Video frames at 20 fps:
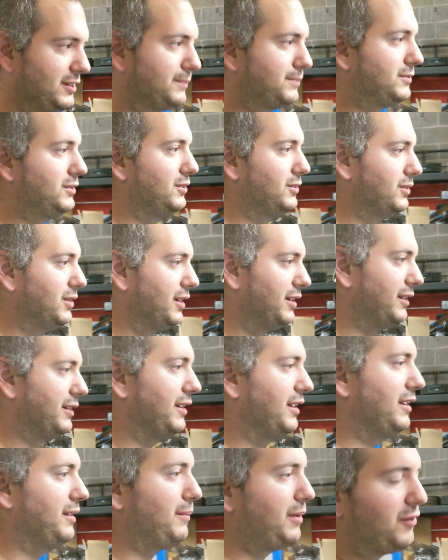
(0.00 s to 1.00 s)
It's up to. I
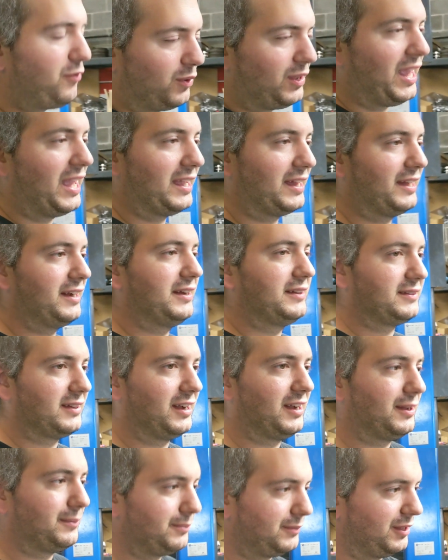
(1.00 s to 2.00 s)
mean, if we can't get it in
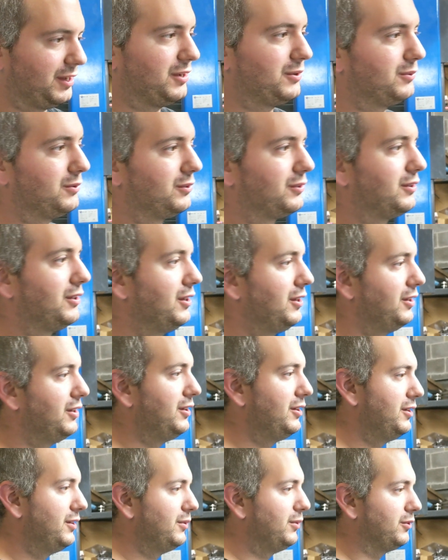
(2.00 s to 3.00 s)
time, we'll
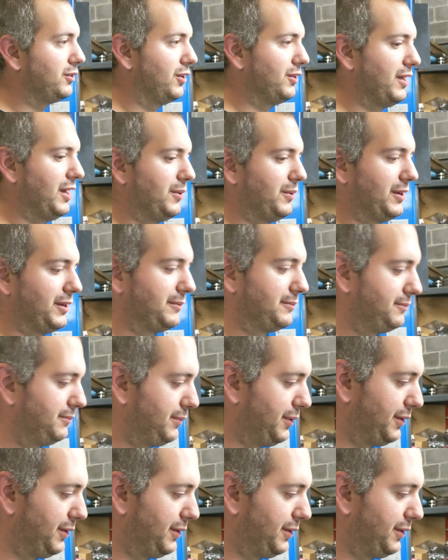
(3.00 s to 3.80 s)
do it that way.